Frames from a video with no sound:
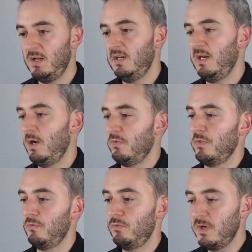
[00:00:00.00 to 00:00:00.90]
Now the
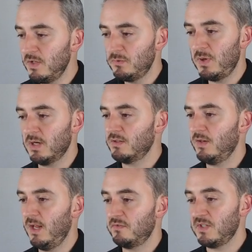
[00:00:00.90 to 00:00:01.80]
real part of the
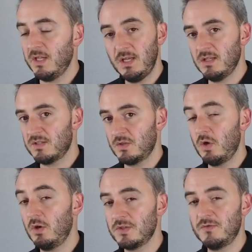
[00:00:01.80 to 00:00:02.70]
left is
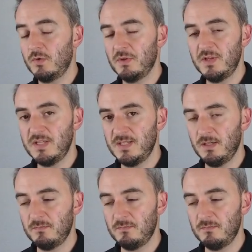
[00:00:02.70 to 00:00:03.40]
cos 4 theta.